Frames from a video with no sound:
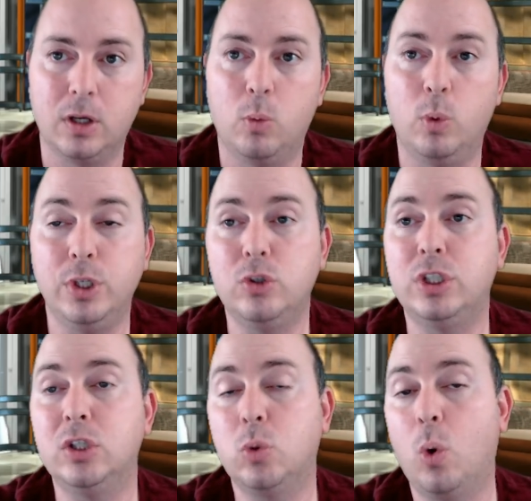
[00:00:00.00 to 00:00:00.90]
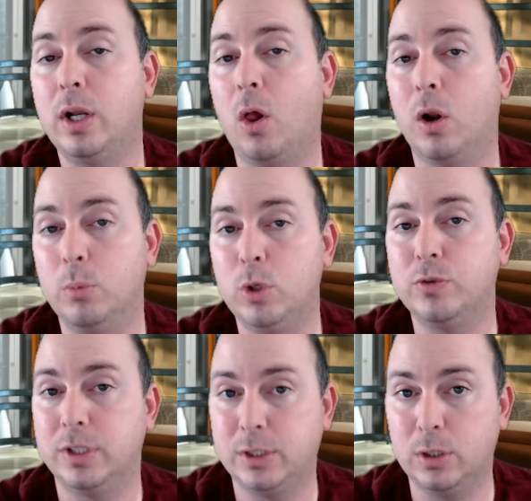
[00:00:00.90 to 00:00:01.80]
When you see $20 moves
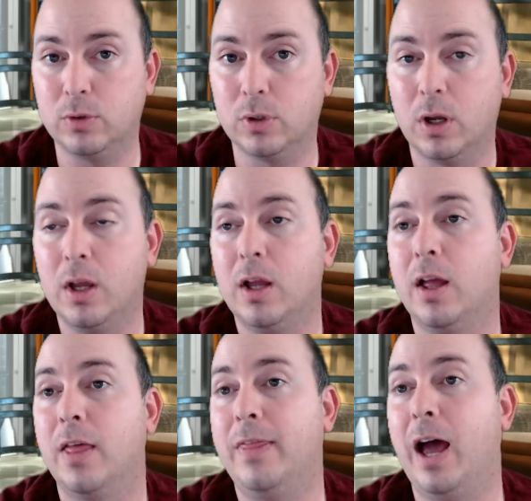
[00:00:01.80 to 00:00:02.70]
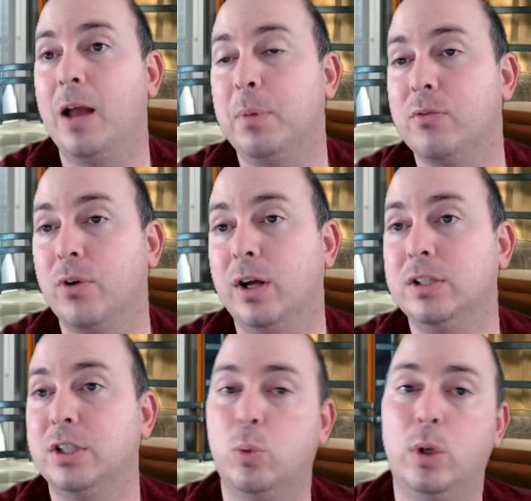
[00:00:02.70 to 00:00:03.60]
in silver, that, my friends,
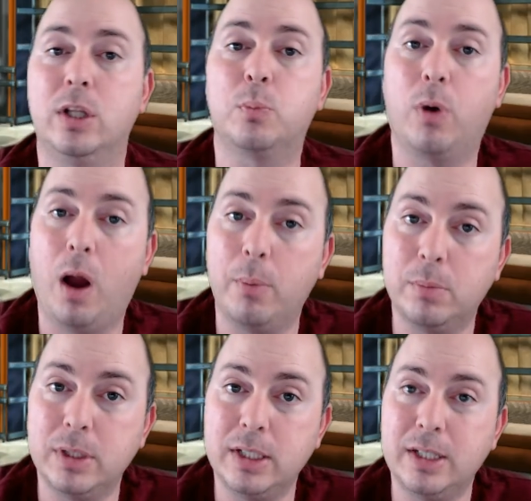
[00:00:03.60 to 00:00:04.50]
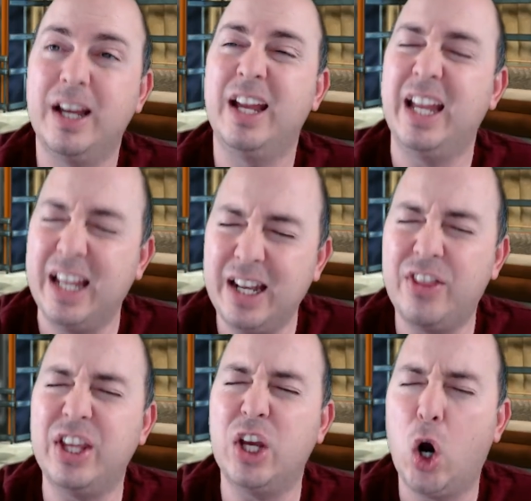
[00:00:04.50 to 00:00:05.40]
is when it's probably in
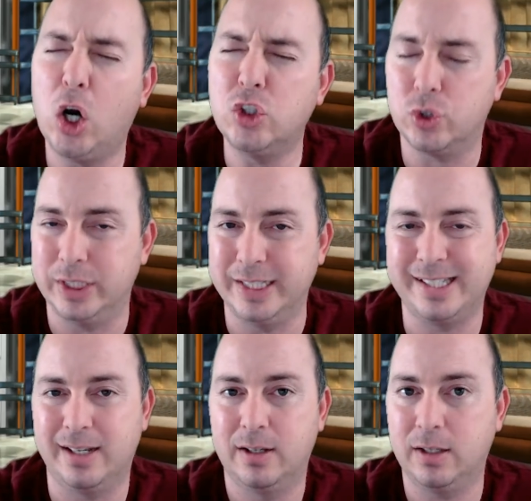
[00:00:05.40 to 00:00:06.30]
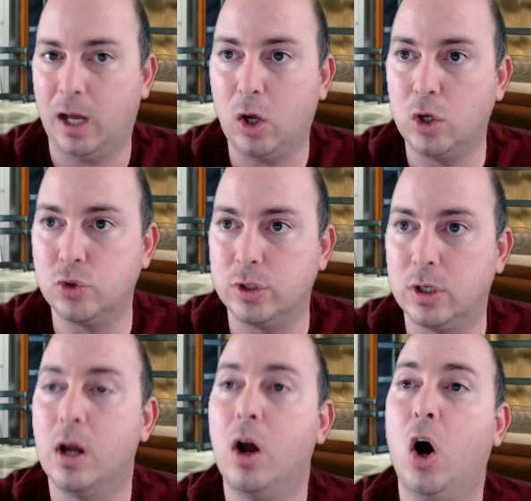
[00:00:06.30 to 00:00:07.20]
the hundreds, not
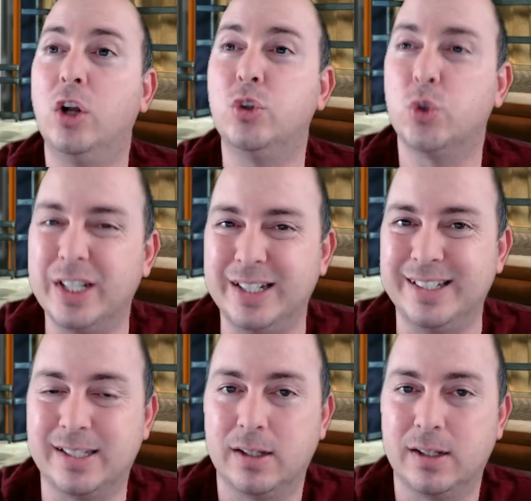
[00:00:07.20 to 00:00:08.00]
hundreds.